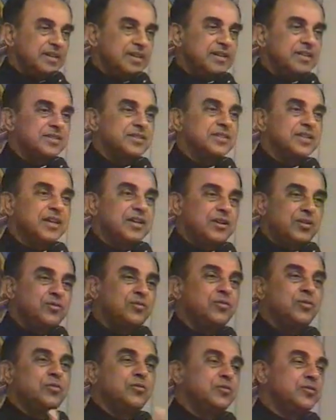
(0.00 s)
It's the
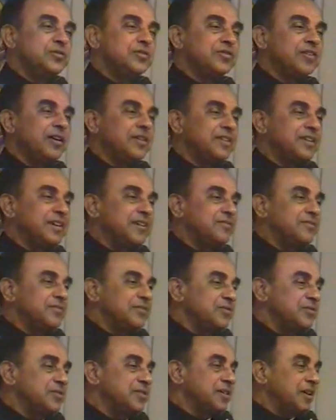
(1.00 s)
Hindu
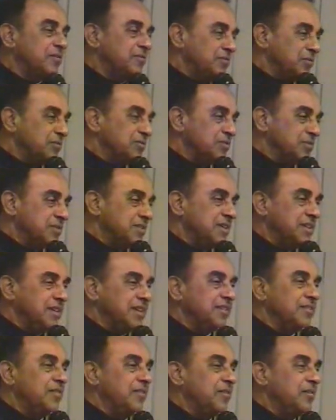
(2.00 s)
who is confused. He
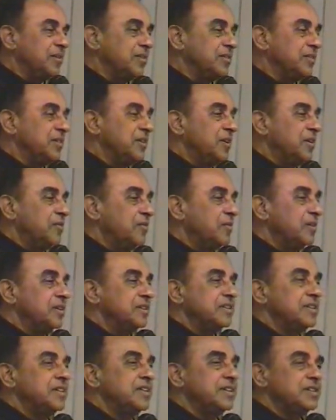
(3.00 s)
doesn't know what
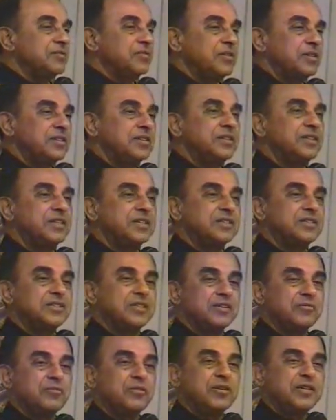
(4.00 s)
it is
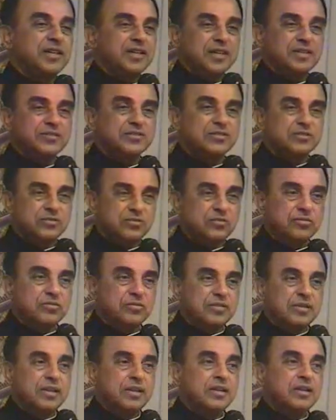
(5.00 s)
and what he has to
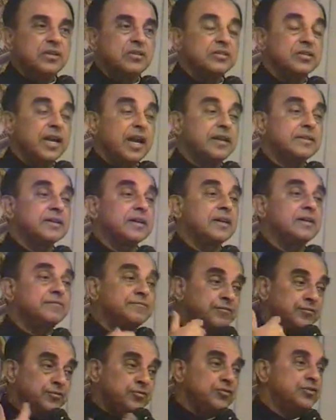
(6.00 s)
do. That
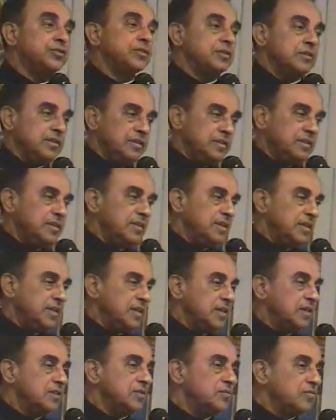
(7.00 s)
confusion
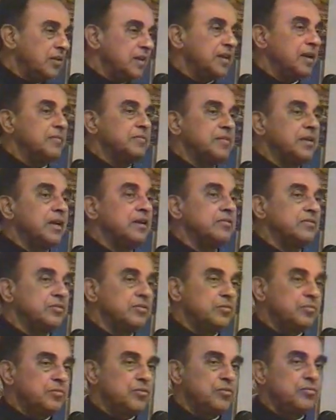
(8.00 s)
is what I am trying to
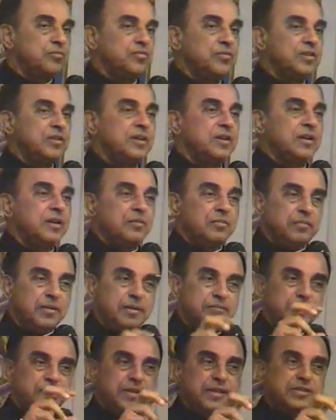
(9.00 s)
remove
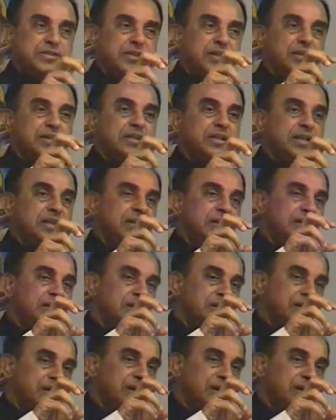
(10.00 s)
by placing the